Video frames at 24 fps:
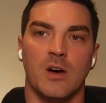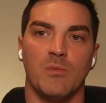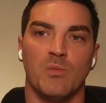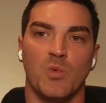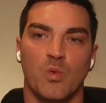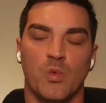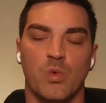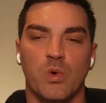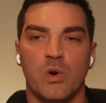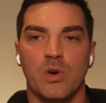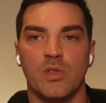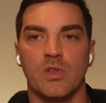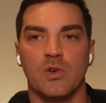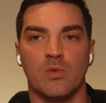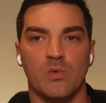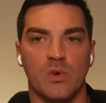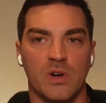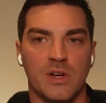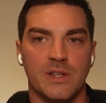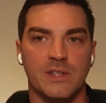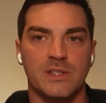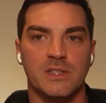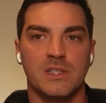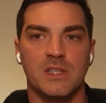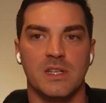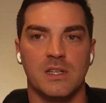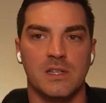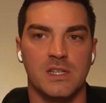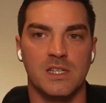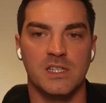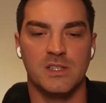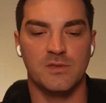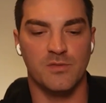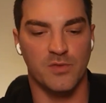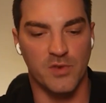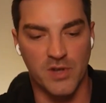we're the ones, at
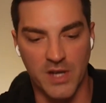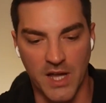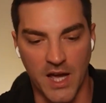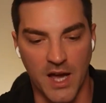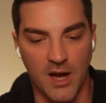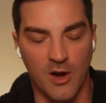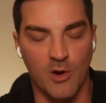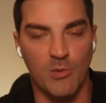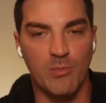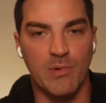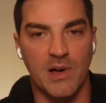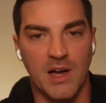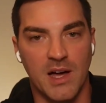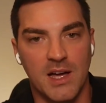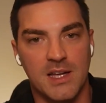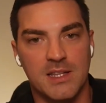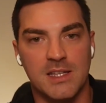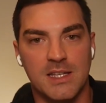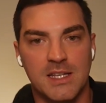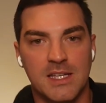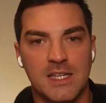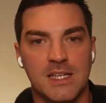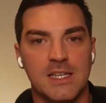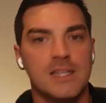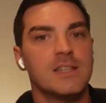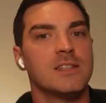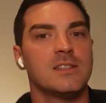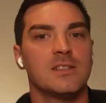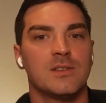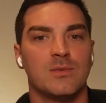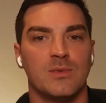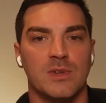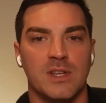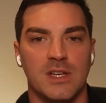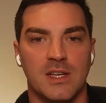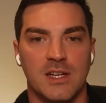least for now, behind the
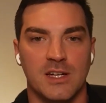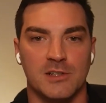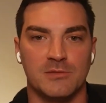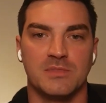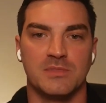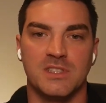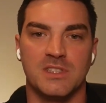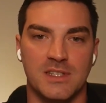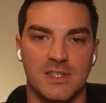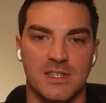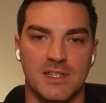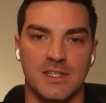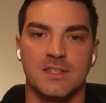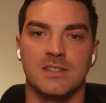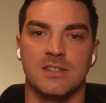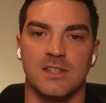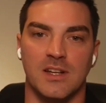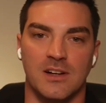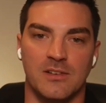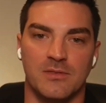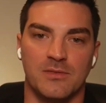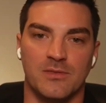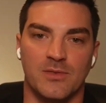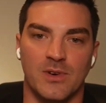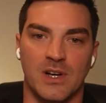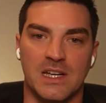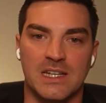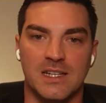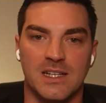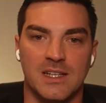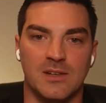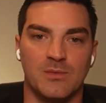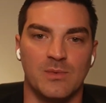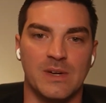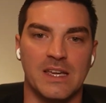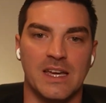keys when it comes to this stuff, right?
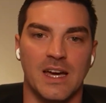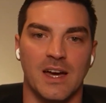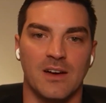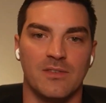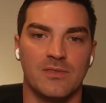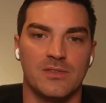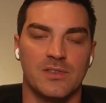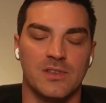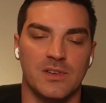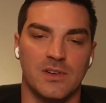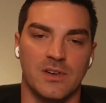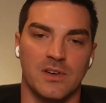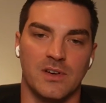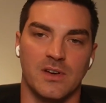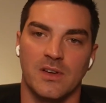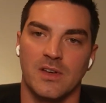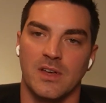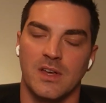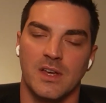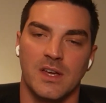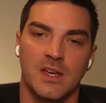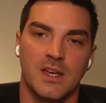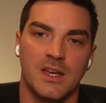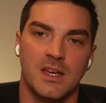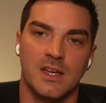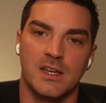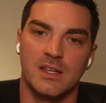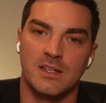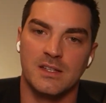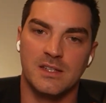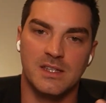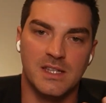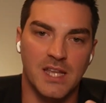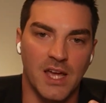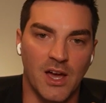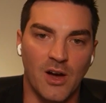And we have to
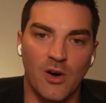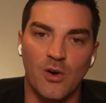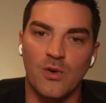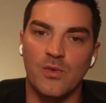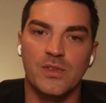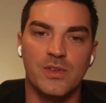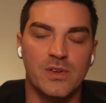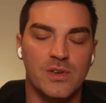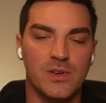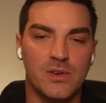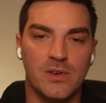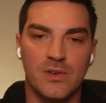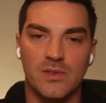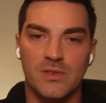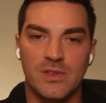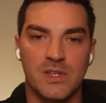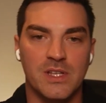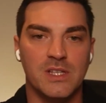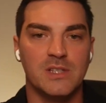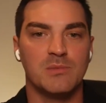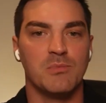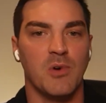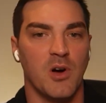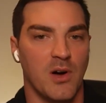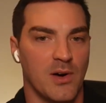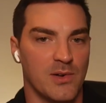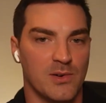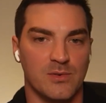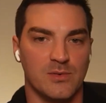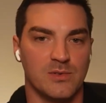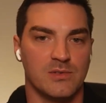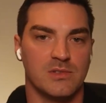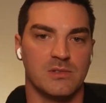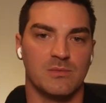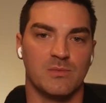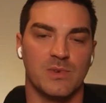tell these
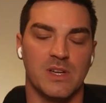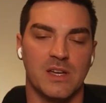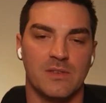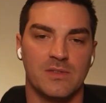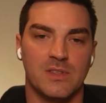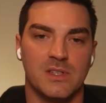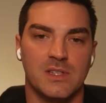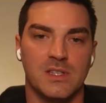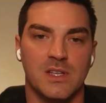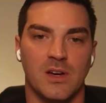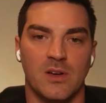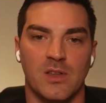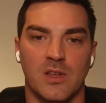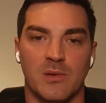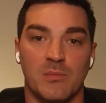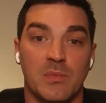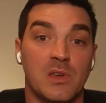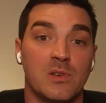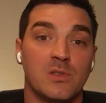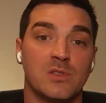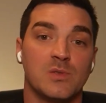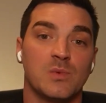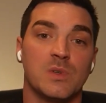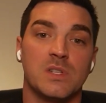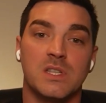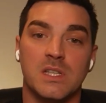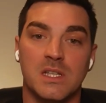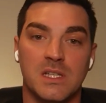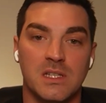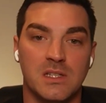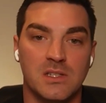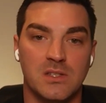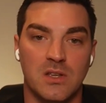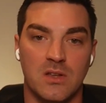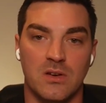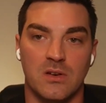models, and we have to tell them, here's what to
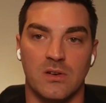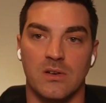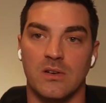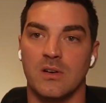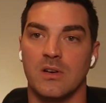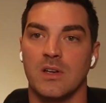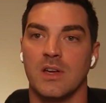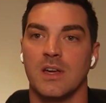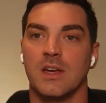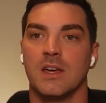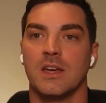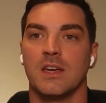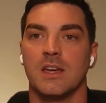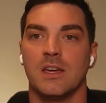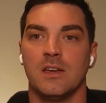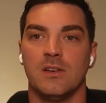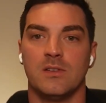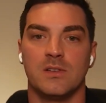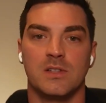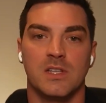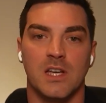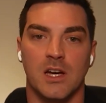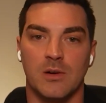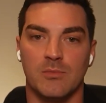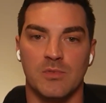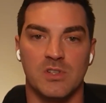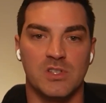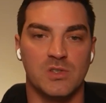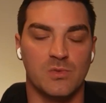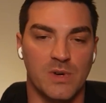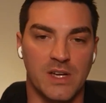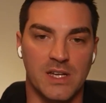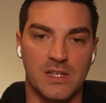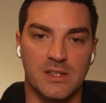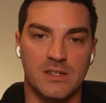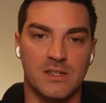consider, here's how much
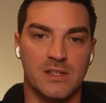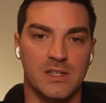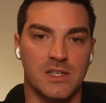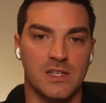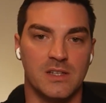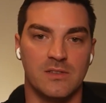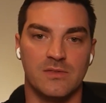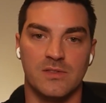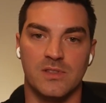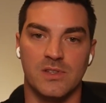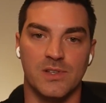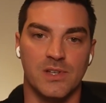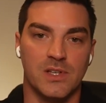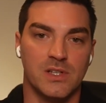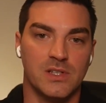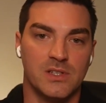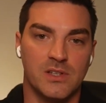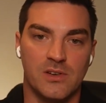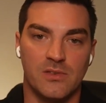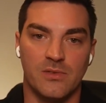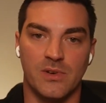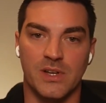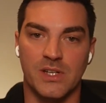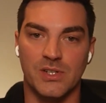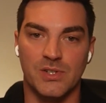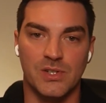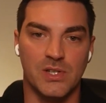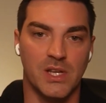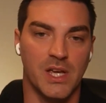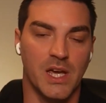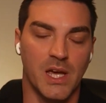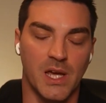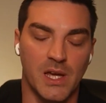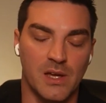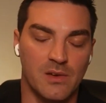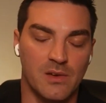weight to give to consideration A